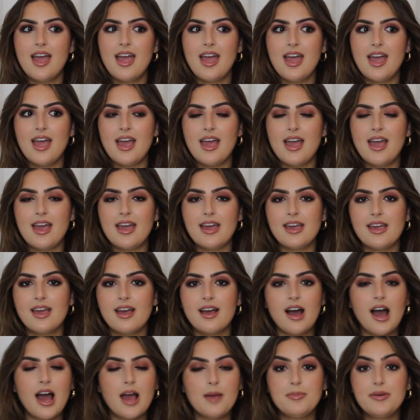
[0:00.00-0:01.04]
a
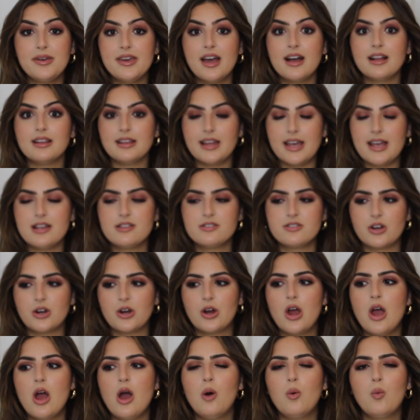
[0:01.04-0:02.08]
IPL laser.
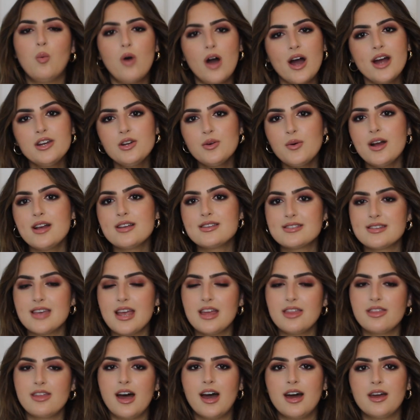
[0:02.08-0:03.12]
Why do I
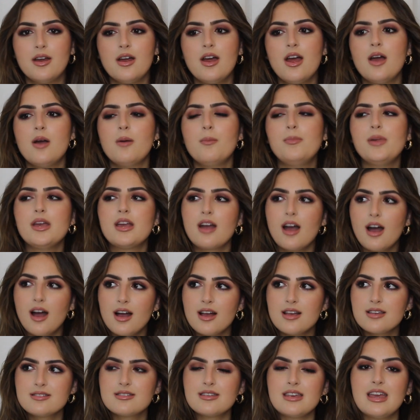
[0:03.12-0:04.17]
say that?
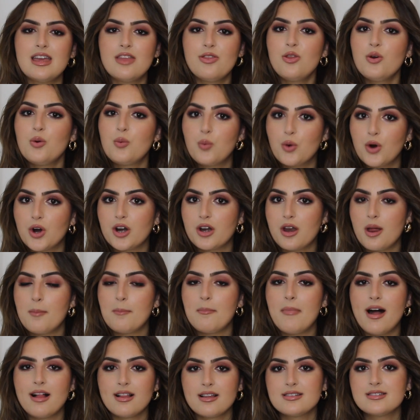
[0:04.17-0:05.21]
Because in the word
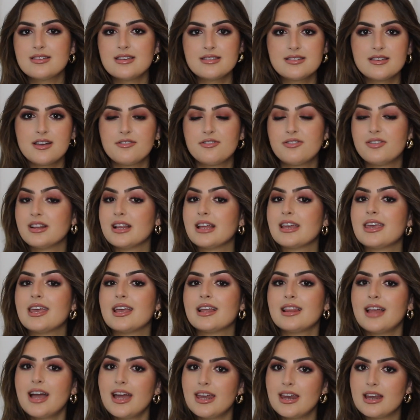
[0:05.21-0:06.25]
Malassezia
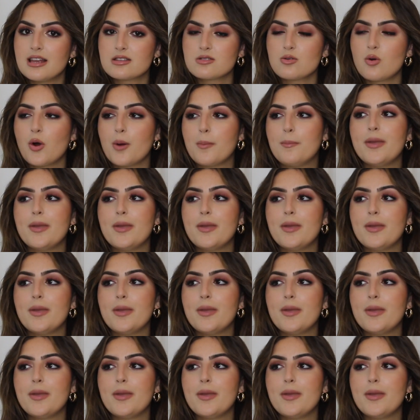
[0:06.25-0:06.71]
folliculitis or